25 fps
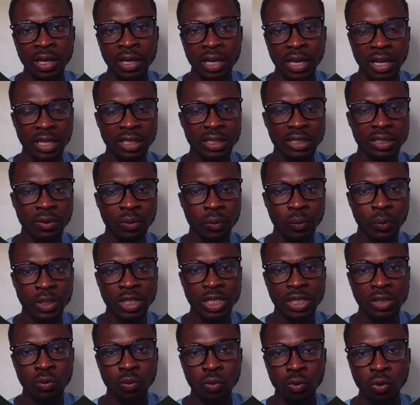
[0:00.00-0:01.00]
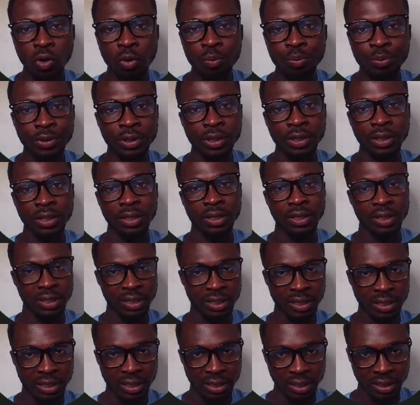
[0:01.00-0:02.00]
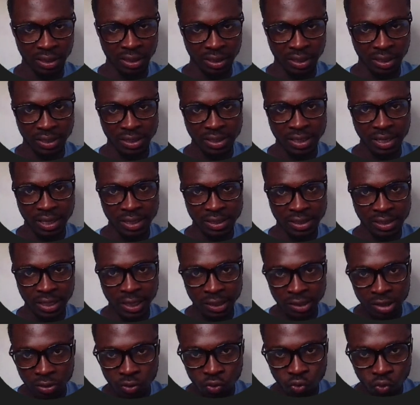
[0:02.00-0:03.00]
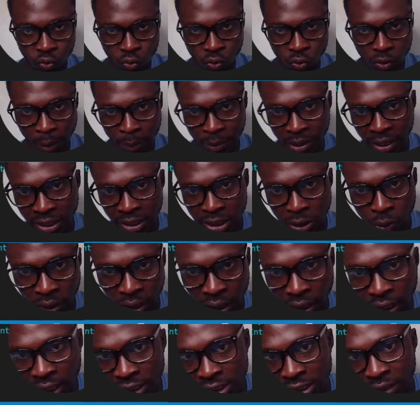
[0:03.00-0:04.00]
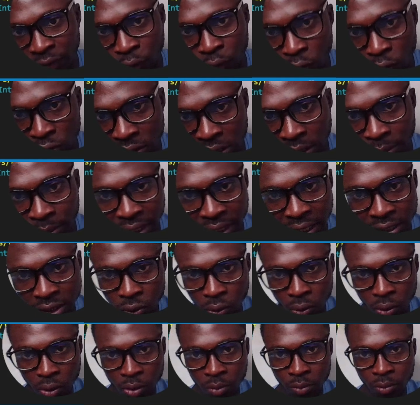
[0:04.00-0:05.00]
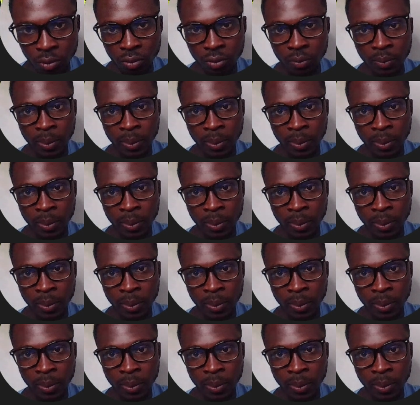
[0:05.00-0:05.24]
And which will not be this exact true namedasha or another false namedasha.